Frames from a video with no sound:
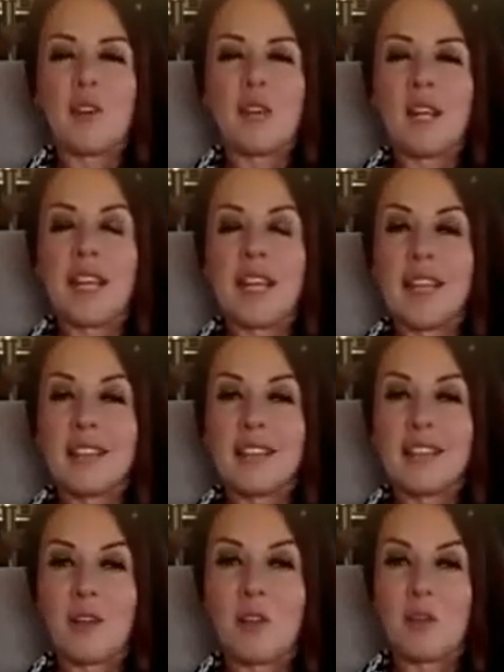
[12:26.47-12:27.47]
connecting
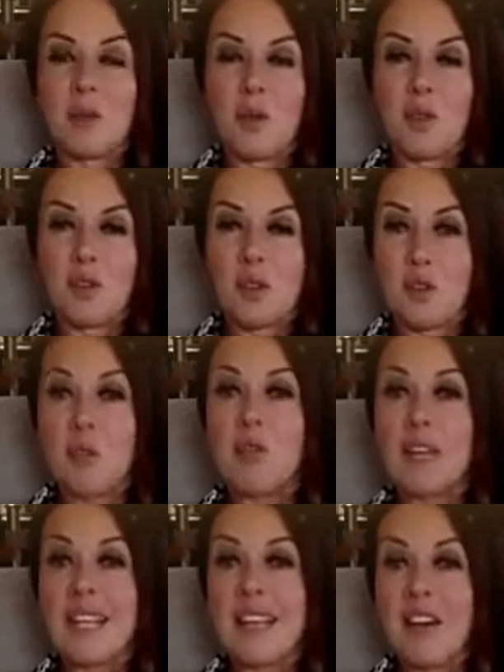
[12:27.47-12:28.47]
those points, because we
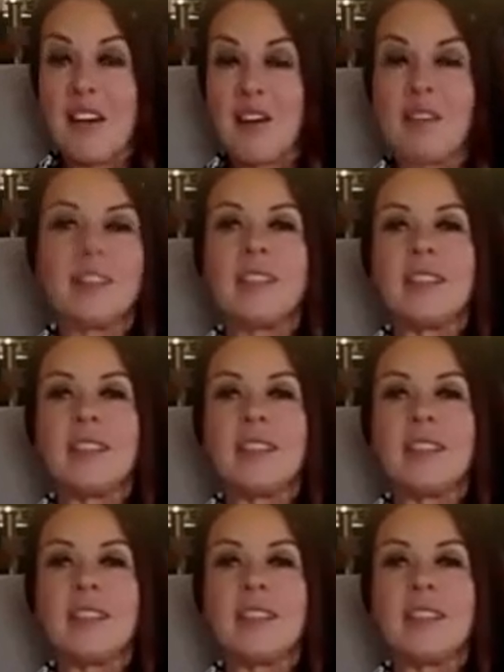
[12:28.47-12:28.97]
really are,